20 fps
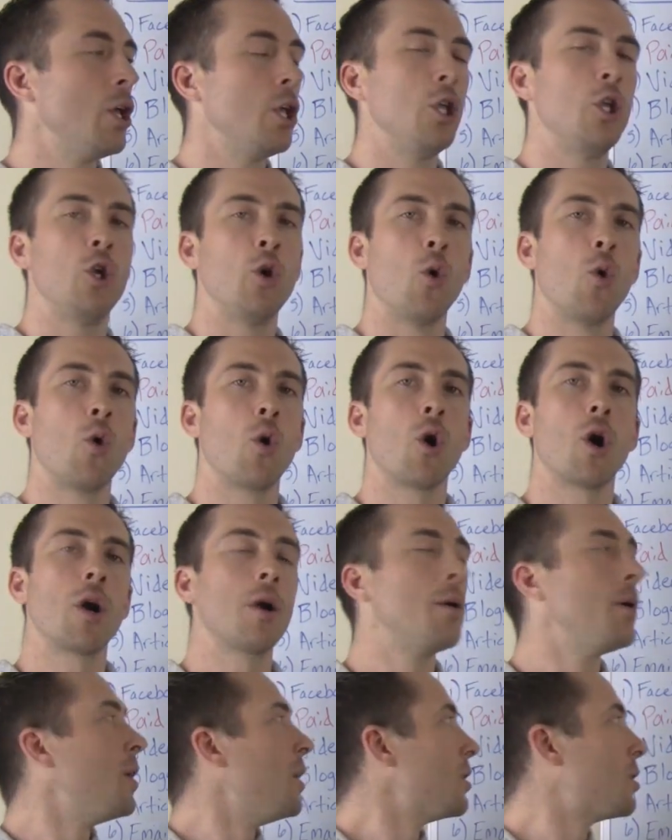
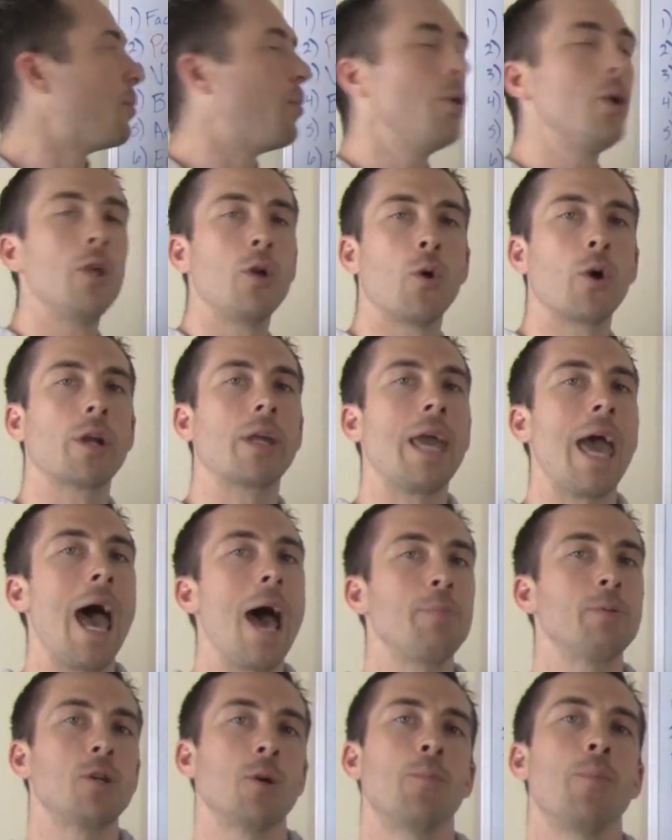your to put your
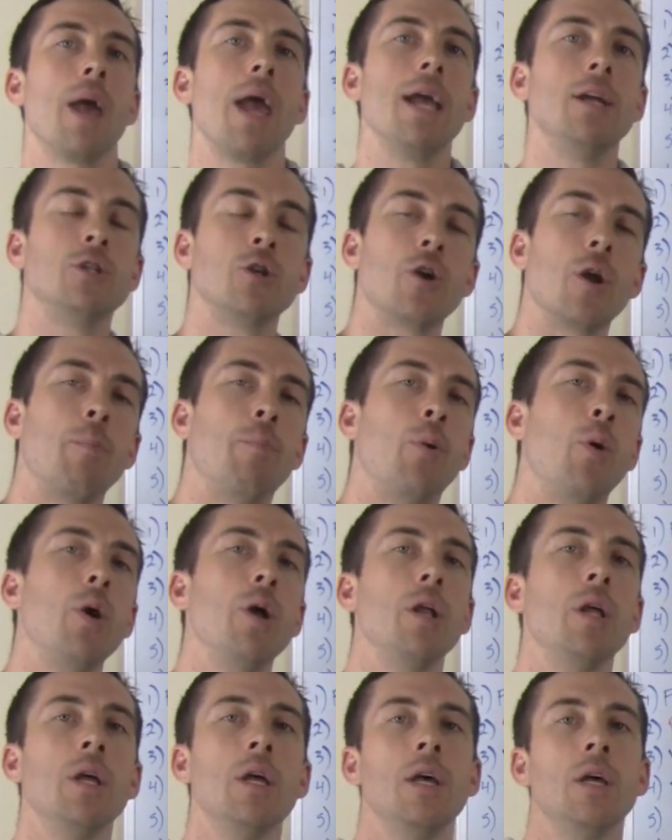capture page or to
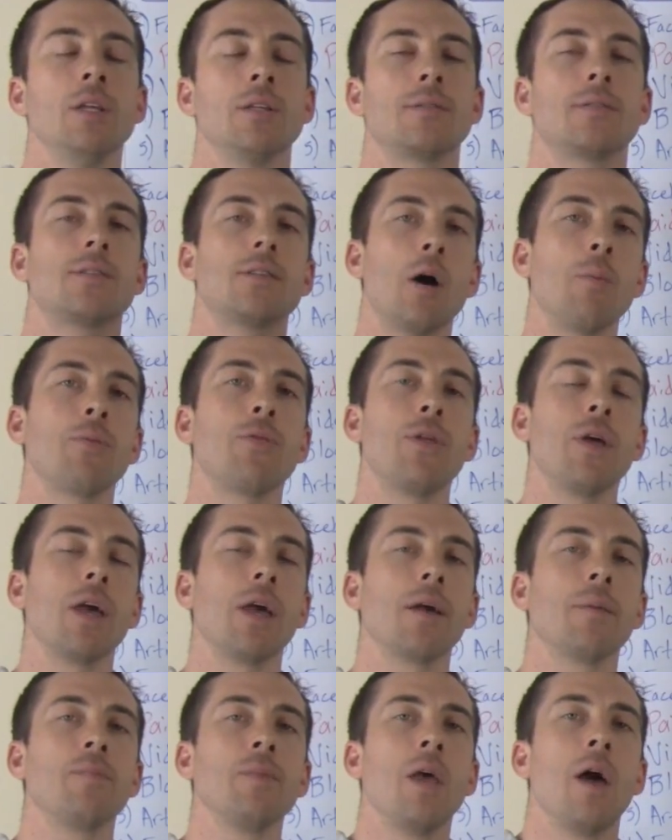put
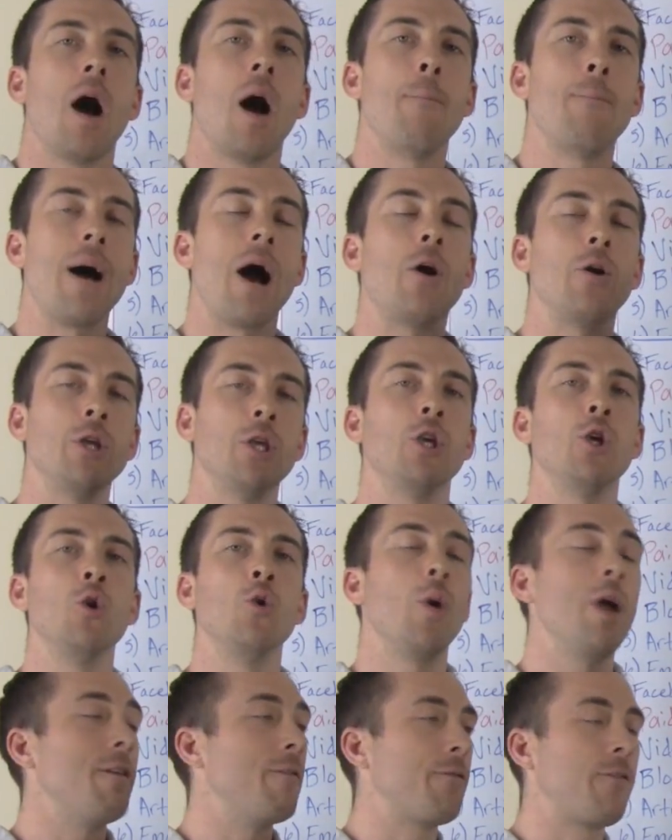something about
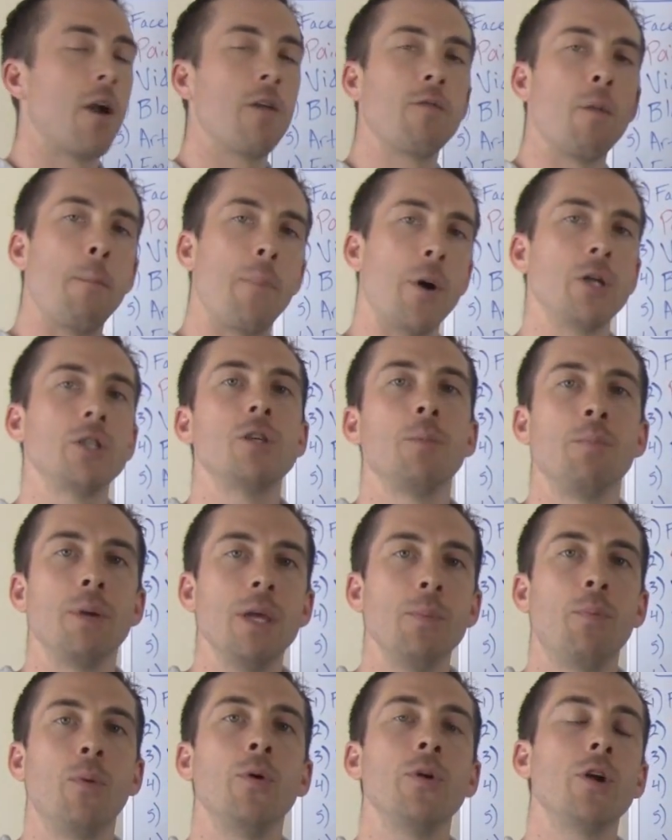you in front of a bunch of
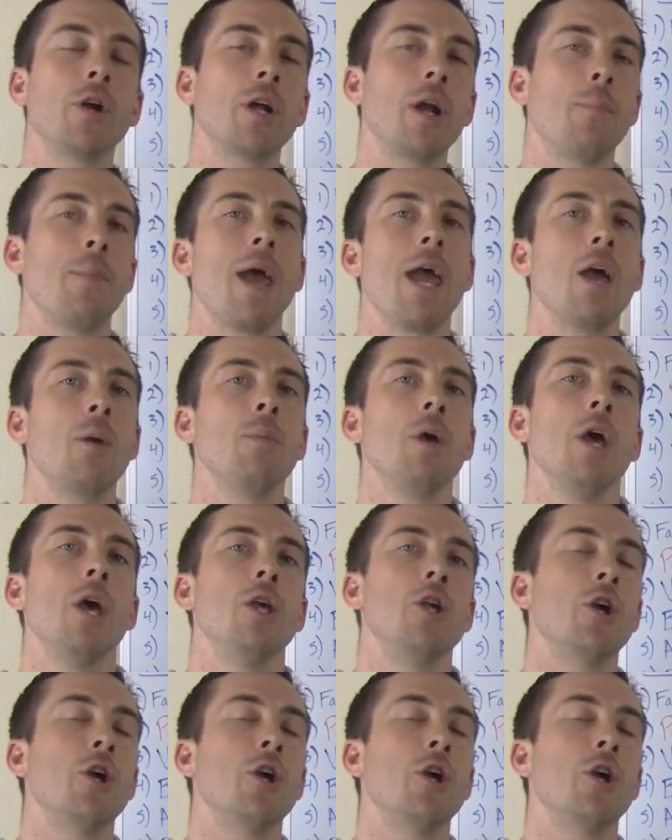people, and you're going to pay them,